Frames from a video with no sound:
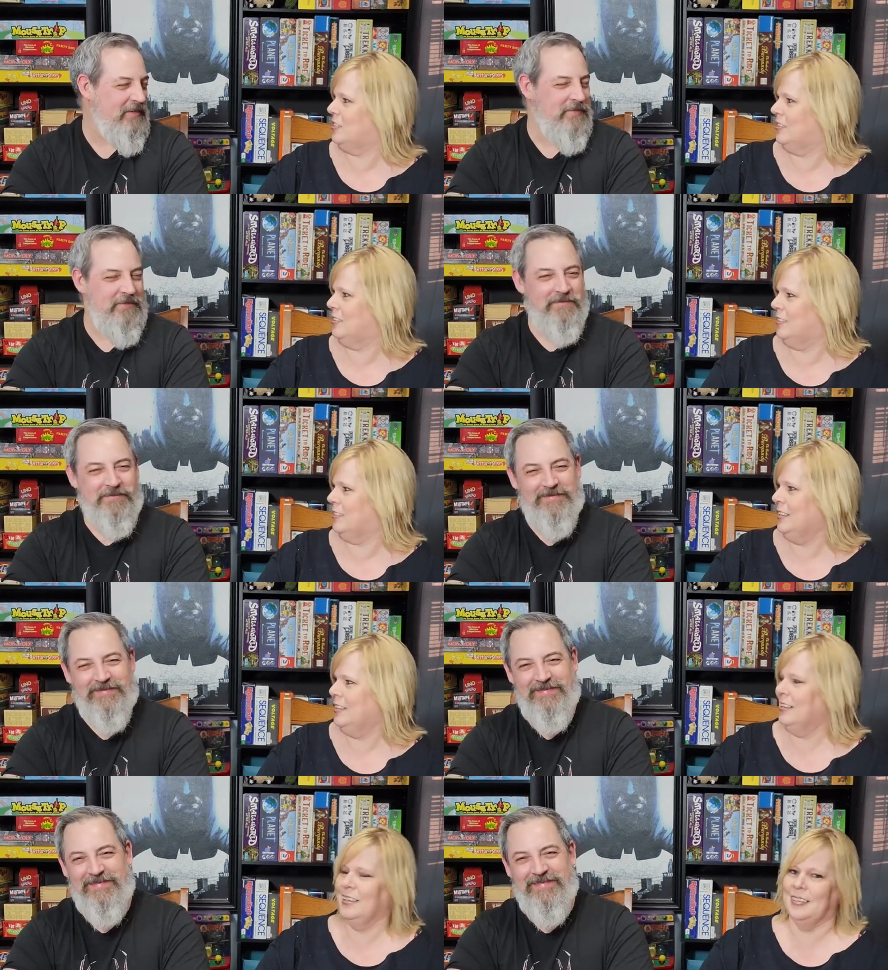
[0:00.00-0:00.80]
Speaker 1: and
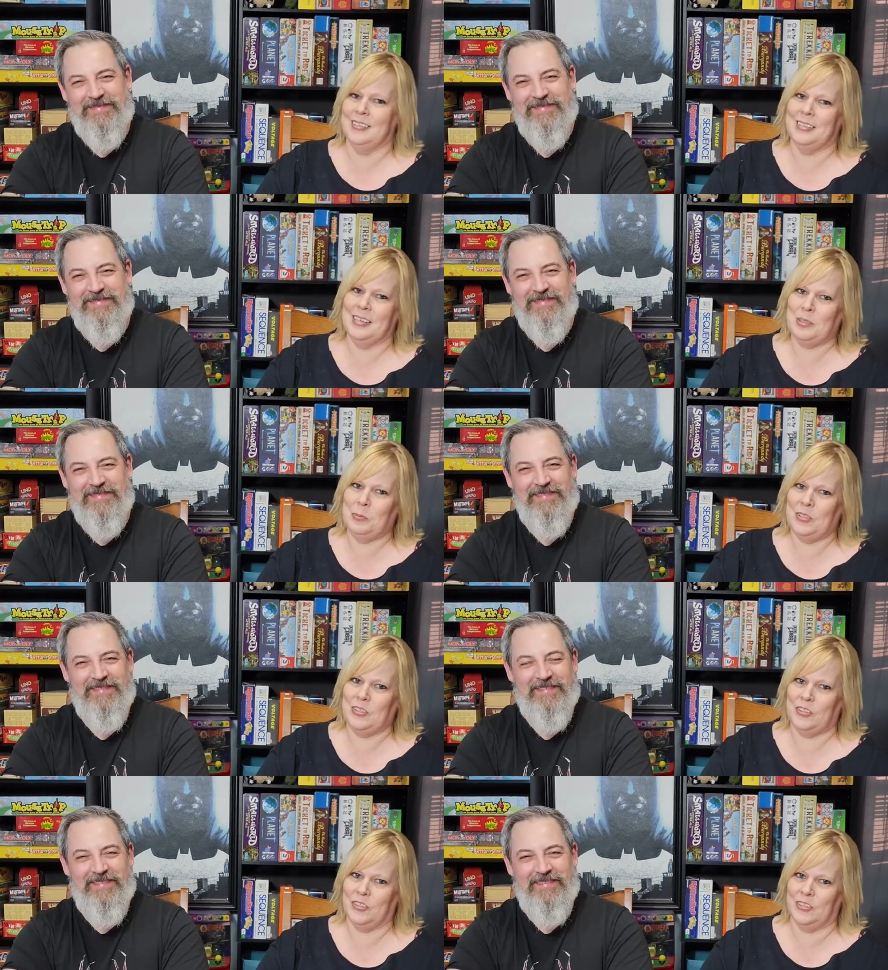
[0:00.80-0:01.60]
Sex
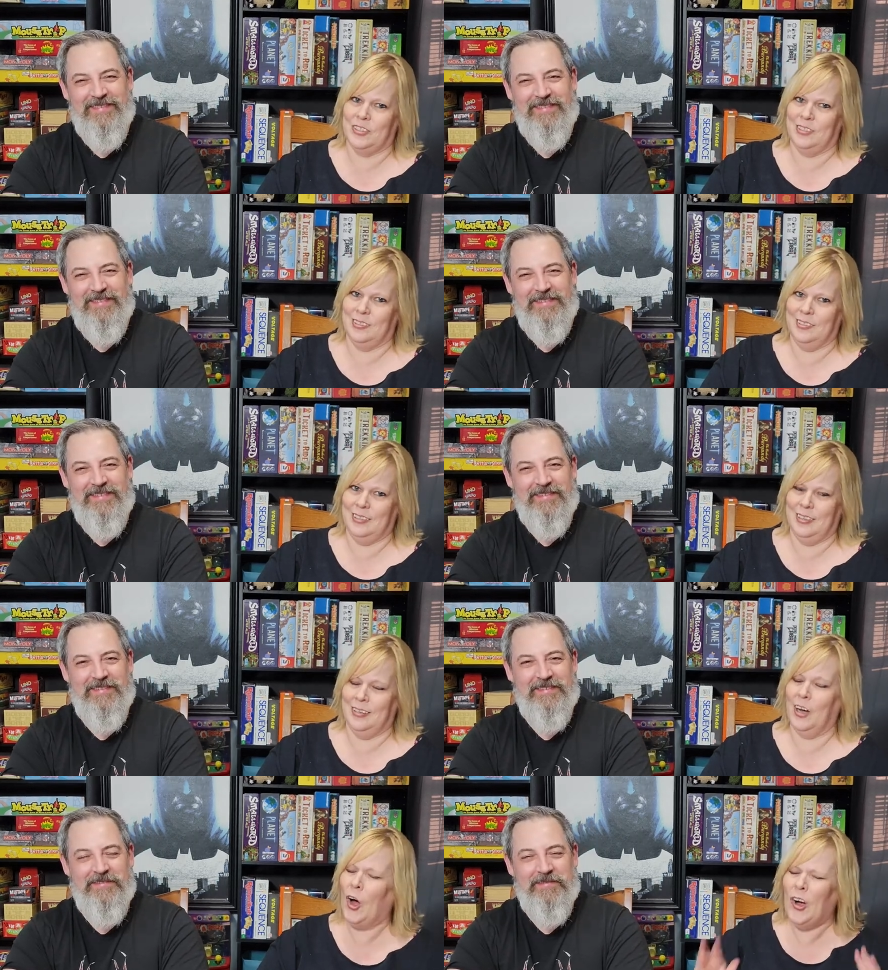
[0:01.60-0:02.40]
Pistols and
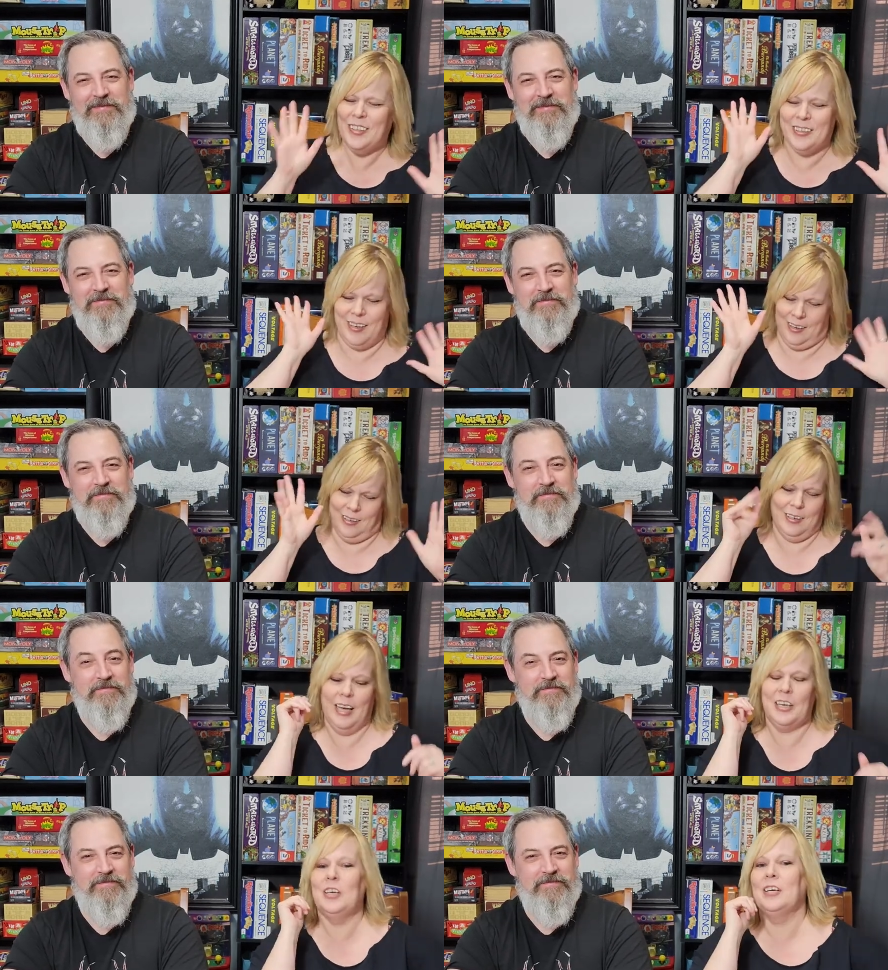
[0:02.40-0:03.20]

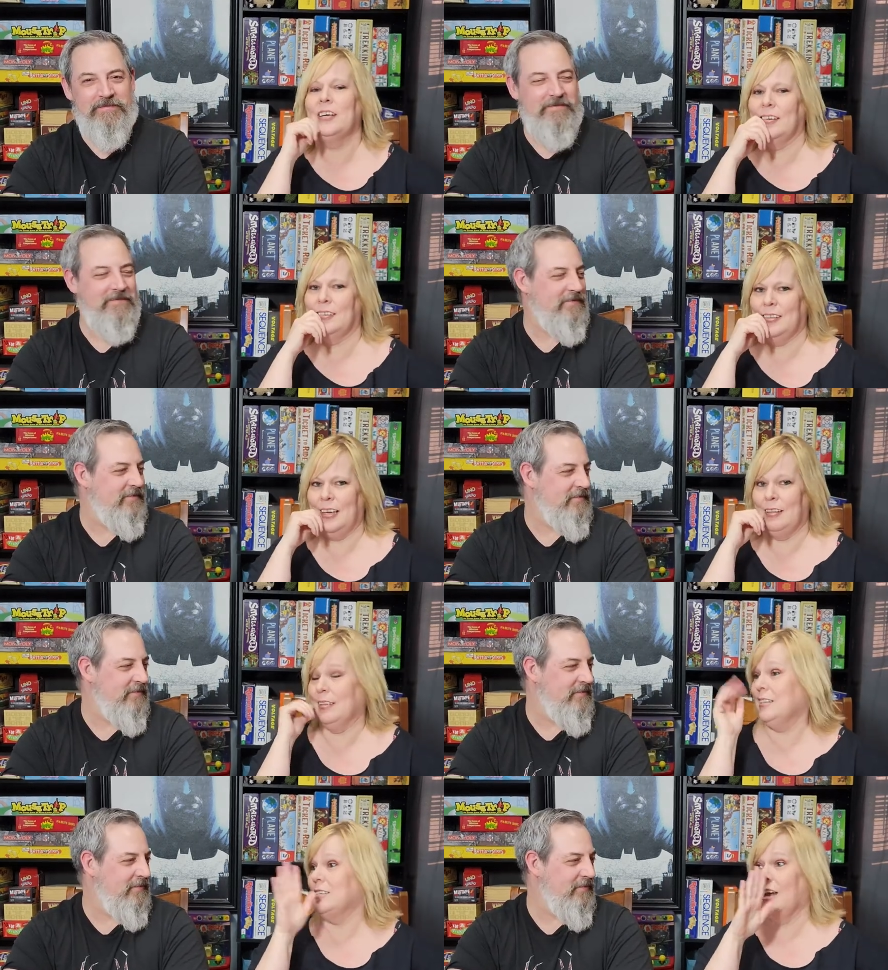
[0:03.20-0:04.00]
let's